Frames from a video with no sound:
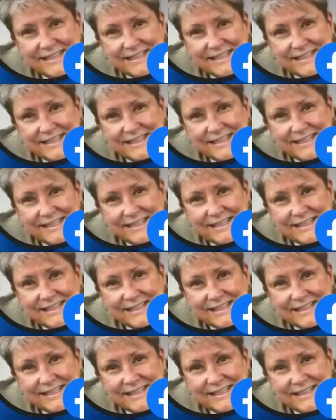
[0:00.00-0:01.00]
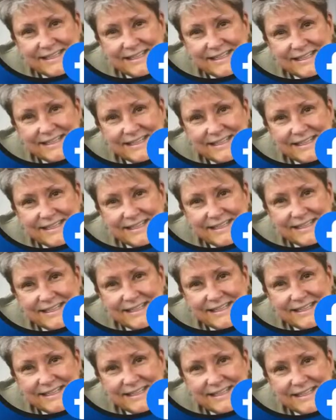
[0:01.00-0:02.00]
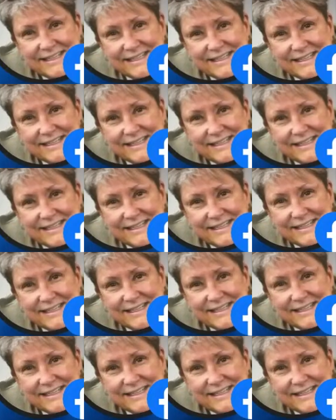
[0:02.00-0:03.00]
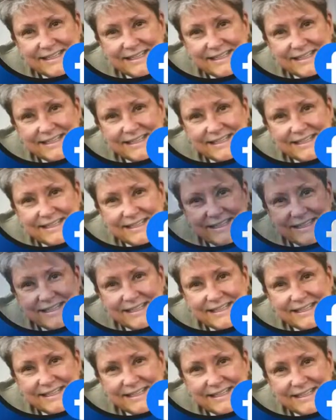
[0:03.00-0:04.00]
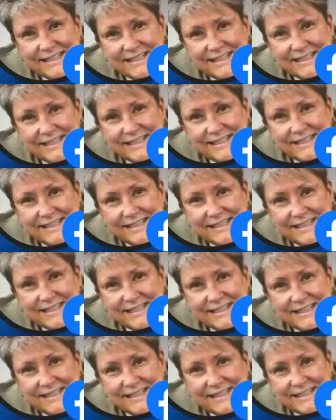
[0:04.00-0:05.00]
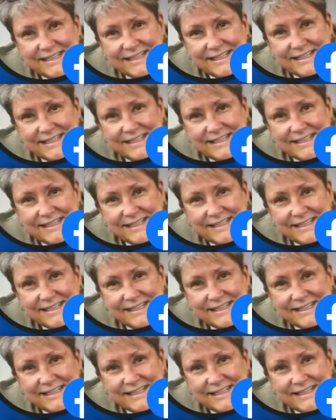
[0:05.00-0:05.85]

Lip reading: No words are spoken by the person on screen.